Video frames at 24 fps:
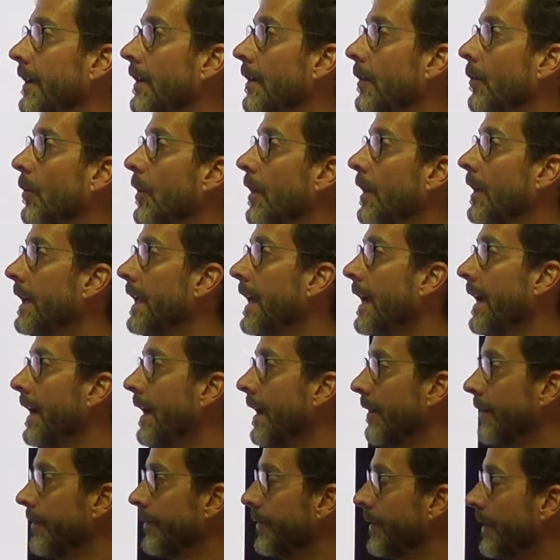we're going to
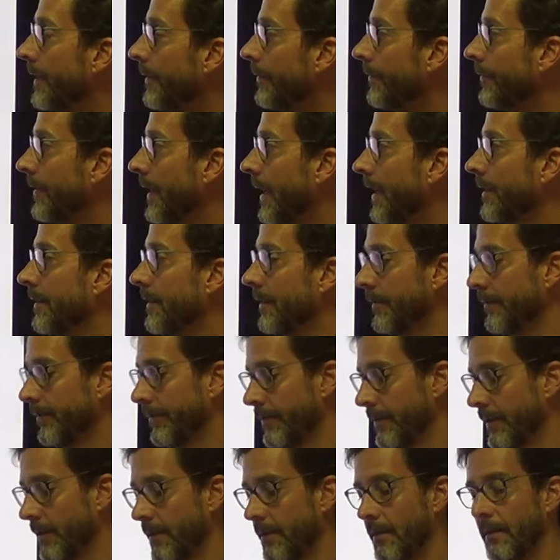have effective
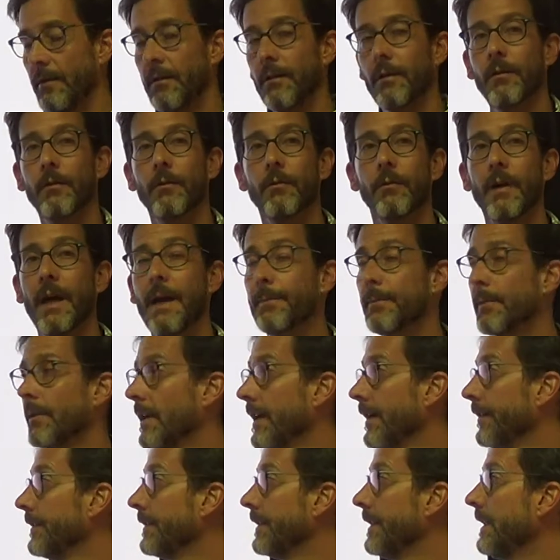
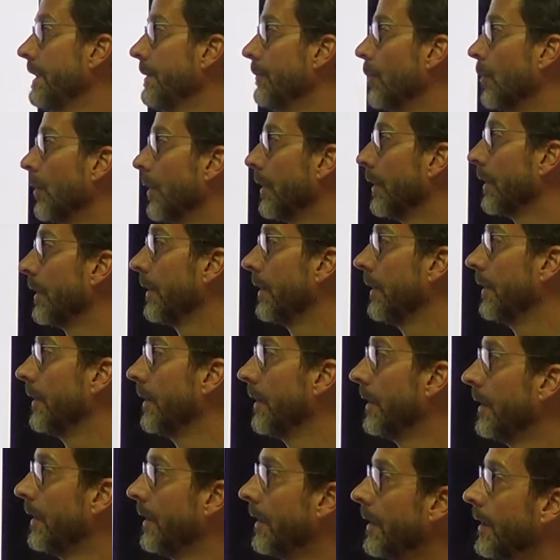Wraparound teamwork
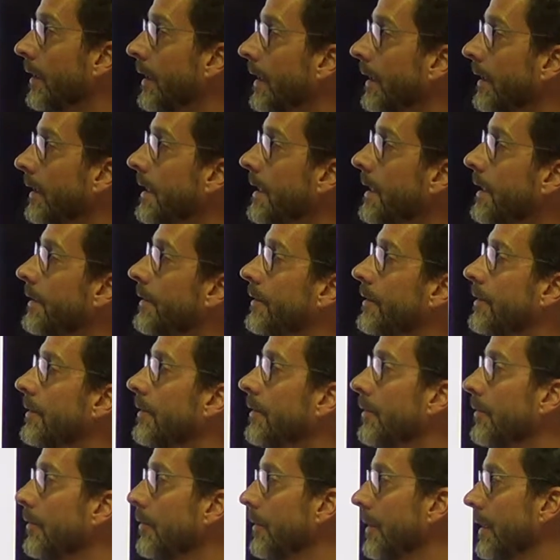that leads
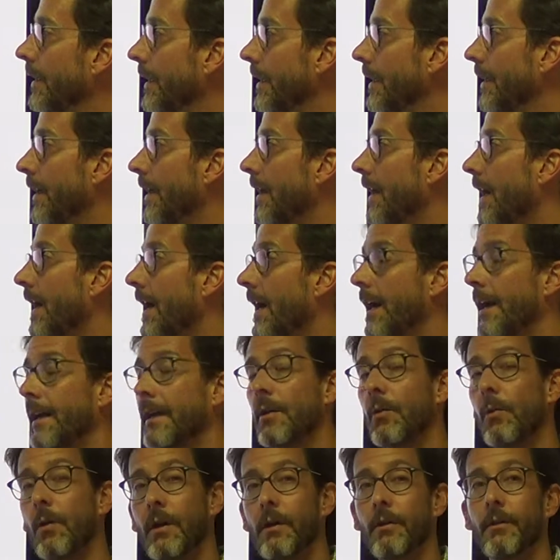to a
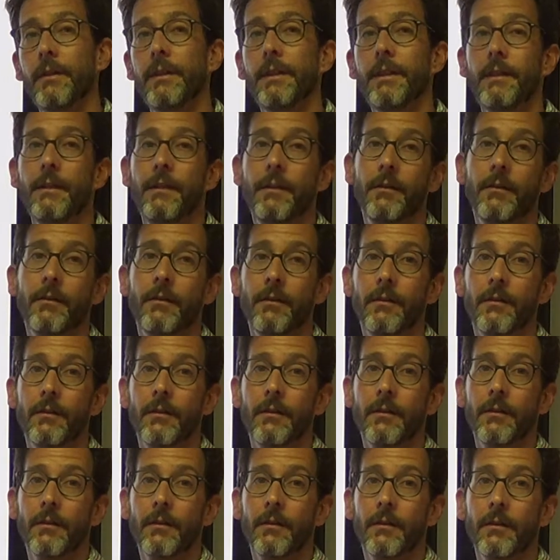high-quality
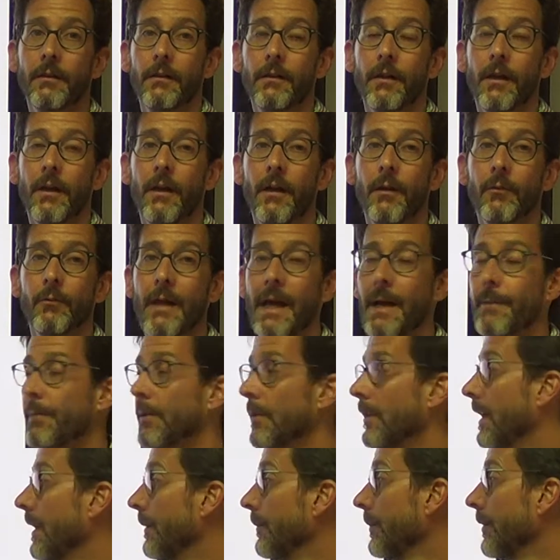
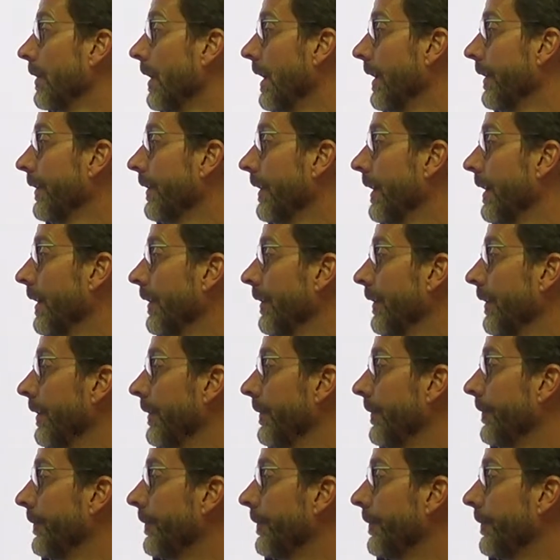Wraparound process.